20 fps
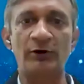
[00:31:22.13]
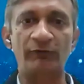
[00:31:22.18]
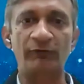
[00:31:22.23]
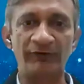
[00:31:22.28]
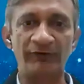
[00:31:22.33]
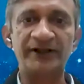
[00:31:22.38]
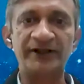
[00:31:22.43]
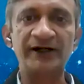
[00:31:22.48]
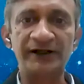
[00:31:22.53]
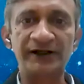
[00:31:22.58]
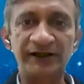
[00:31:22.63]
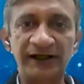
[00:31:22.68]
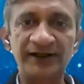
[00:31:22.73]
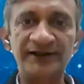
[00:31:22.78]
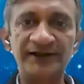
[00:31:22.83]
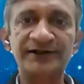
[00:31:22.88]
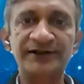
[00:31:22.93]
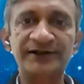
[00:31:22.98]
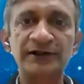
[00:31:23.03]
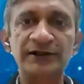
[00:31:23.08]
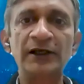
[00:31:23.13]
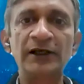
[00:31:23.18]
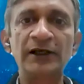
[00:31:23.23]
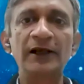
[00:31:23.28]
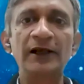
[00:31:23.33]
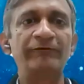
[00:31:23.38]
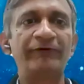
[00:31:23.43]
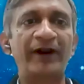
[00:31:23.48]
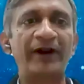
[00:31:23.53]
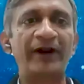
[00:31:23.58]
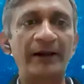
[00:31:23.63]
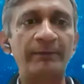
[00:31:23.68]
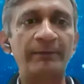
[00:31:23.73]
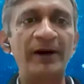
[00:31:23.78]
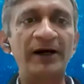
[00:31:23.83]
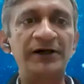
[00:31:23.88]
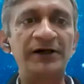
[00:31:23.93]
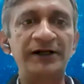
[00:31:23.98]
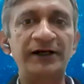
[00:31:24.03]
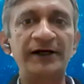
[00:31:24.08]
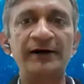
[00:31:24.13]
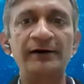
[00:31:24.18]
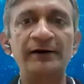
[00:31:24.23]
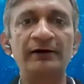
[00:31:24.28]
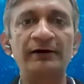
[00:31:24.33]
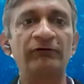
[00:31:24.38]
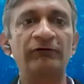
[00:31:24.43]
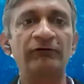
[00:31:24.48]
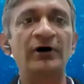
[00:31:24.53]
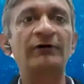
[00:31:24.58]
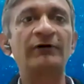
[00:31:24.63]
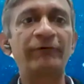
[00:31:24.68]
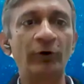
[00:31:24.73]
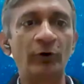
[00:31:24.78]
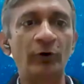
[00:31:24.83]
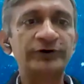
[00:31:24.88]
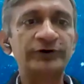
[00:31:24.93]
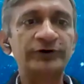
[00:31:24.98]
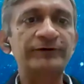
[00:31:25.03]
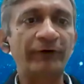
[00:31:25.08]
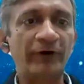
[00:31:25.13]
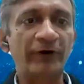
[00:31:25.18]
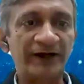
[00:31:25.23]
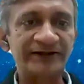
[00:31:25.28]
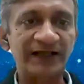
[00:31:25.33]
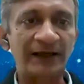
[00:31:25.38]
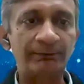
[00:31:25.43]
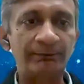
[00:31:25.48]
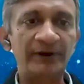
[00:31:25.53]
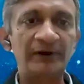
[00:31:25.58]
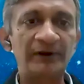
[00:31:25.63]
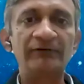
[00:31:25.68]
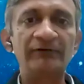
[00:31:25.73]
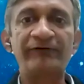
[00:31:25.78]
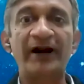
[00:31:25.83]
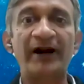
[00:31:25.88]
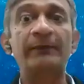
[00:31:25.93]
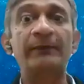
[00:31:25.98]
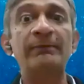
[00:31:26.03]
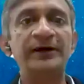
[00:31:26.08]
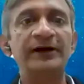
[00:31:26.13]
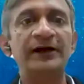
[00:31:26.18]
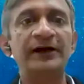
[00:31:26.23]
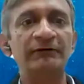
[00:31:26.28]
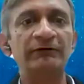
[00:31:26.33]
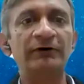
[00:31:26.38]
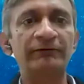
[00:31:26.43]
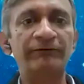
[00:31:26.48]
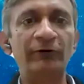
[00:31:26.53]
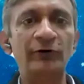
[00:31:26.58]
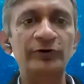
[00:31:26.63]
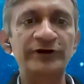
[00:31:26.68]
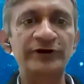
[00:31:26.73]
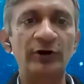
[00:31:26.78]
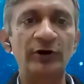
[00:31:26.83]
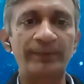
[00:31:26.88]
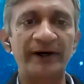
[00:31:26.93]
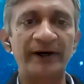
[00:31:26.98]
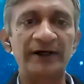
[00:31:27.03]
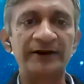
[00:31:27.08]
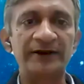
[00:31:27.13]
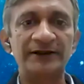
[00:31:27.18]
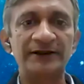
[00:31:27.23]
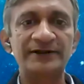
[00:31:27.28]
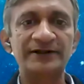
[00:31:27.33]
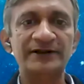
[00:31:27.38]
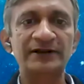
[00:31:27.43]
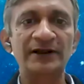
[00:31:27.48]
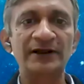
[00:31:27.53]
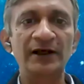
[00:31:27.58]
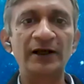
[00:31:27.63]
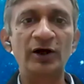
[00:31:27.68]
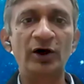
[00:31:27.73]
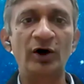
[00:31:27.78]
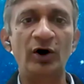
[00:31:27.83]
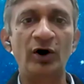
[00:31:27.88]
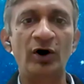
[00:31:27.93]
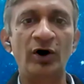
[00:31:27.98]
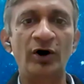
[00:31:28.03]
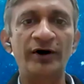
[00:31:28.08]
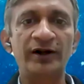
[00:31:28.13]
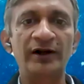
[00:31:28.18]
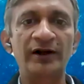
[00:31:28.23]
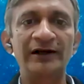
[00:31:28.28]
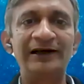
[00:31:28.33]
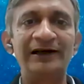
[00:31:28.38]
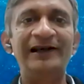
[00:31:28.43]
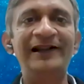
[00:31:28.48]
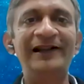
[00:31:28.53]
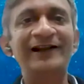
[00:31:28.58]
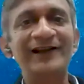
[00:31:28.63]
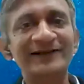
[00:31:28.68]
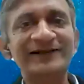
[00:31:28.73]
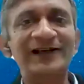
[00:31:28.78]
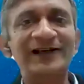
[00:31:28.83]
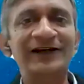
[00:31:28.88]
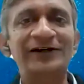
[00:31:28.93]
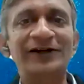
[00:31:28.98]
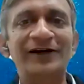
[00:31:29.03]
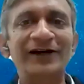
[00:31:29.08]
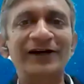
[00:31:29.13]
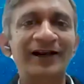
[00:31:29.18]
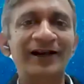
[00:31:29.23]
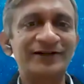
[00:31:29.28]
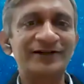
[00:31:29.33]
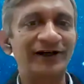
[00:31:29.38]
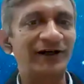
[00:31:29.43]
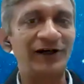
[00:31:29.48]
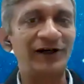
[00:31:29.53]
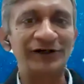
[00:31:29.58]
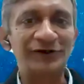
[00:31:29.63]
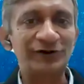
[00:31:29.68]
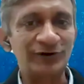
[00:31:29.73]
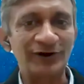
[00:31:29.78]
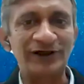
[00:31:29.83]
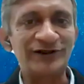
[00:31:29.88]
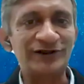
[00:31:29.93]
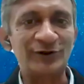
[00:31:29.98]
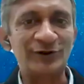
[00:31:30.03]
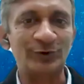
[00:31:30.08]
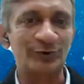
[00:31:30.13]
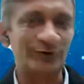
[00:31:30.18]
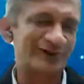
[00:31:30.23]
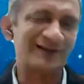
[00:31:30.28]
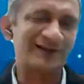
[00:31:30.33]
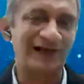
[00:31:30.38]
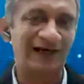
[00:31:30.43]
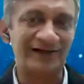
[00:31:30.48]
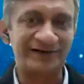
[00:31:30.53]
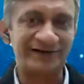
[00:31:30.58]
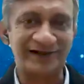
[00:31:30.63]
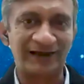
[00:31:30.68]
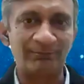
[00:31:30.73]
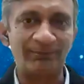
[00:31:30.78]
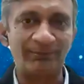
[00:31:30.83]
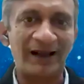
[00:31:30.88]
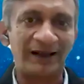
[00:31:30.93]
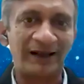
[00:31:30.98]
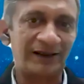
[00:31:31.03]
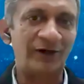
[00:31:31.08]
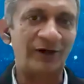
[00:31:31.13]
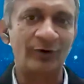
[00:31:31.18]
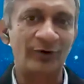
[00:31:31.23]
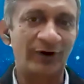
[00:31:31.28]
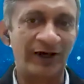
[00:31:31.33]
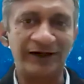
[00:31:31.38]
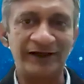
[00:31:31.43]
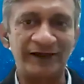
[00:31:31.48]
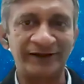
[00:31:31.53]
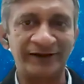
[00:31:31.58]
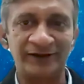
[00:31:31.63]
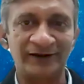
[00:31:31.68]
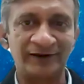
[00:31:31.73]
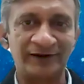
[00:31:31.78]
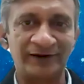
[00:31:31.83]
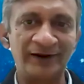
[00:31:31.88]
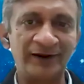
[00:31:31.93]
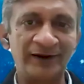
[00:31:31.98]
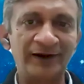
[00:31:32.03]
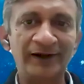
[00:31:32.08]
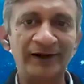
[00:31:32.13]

Now, whether it is fragmented workflows, for example, fragmented workflows in operations or legacy integration issues, let's say in banking or any other